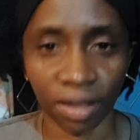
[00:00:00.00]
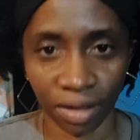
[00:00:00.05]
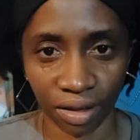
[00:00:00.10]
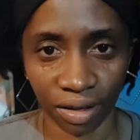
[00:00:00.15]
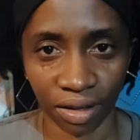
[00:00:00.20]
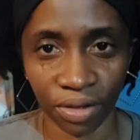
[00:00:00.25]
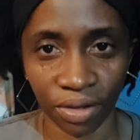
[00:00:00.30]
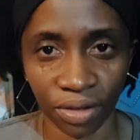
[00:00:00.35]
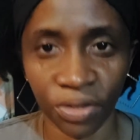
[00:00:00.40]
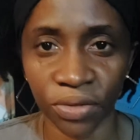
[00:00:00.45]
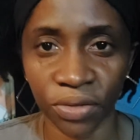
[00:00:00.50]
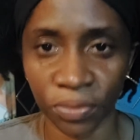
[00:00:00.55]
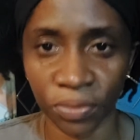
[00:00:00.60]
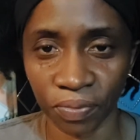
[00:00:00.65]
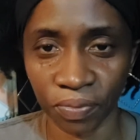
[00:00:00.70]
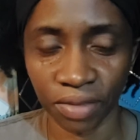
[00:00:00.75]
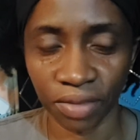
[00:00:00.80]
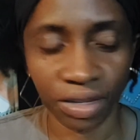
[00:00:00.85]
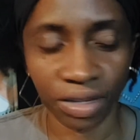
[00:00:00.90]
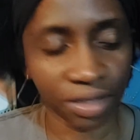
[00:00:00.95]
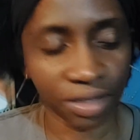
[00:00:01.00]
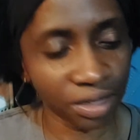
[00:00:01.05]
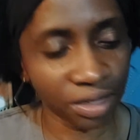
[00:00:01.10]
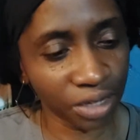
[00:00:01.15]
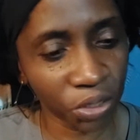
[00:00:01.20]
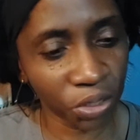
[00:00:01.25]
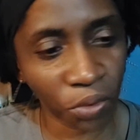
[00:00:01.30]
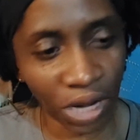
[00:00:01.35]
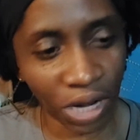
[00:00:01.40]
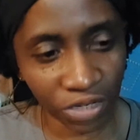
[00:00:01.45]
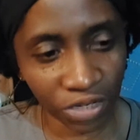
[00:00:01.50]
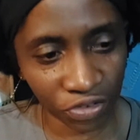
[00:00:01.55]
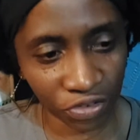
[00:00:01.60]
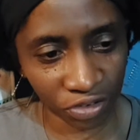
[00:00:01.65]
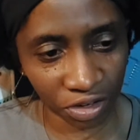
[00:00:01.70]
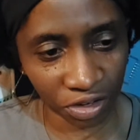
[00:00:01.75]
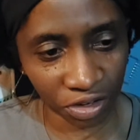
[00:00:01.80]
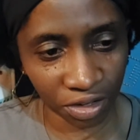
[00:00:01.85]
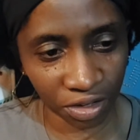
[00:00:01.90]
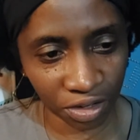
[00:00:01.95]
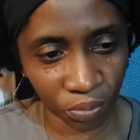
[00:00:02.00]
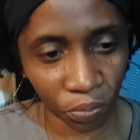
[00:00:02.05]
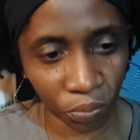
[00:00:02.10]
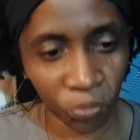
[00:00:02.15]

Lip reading: So this is a question